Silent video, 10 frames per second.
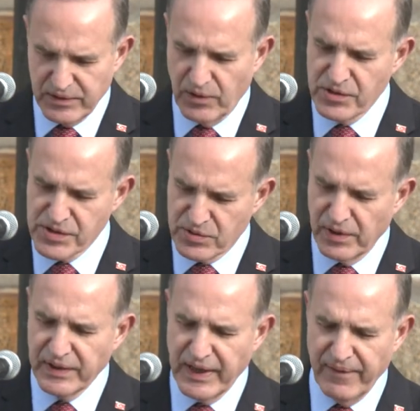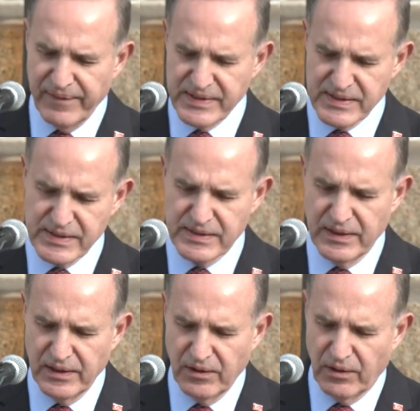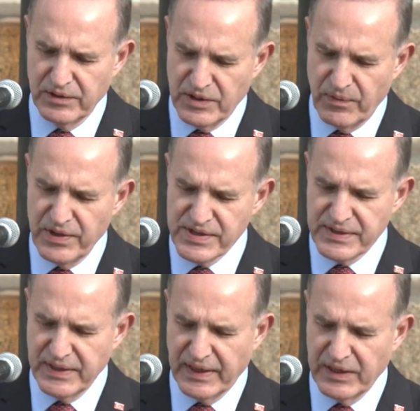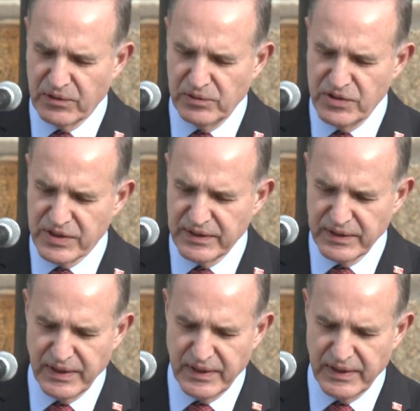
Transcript: Your strong emphasis on diversity and inclusion